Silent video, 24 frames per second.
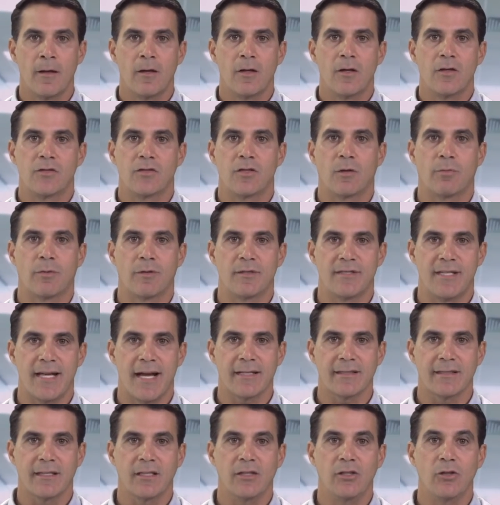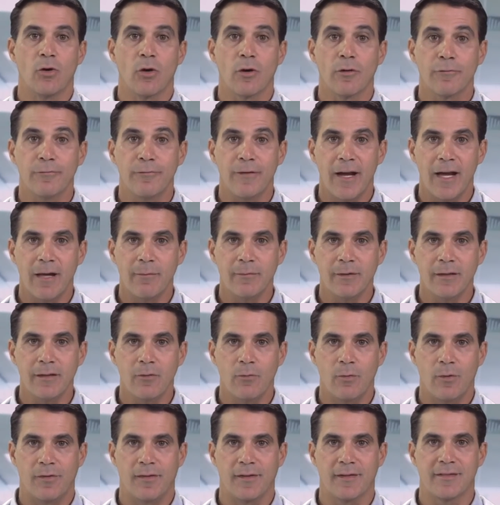So protecting your family
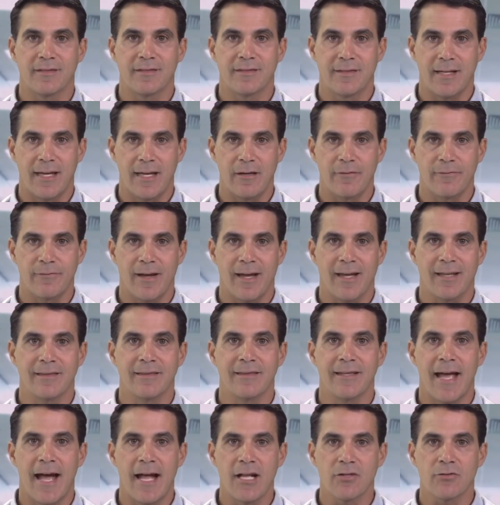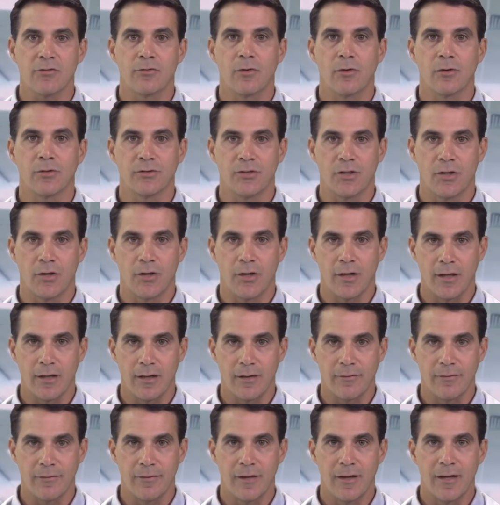with a safe and natural
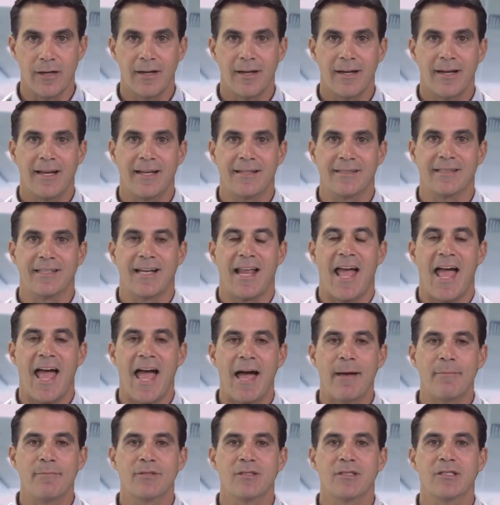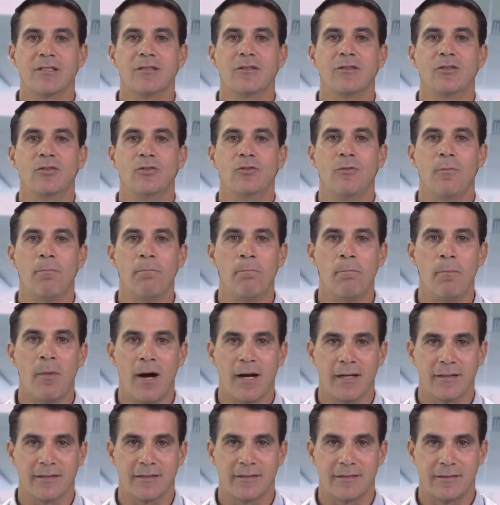alternative is an absolute
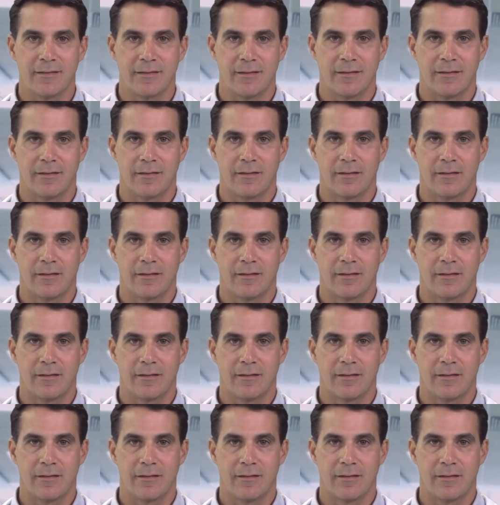must.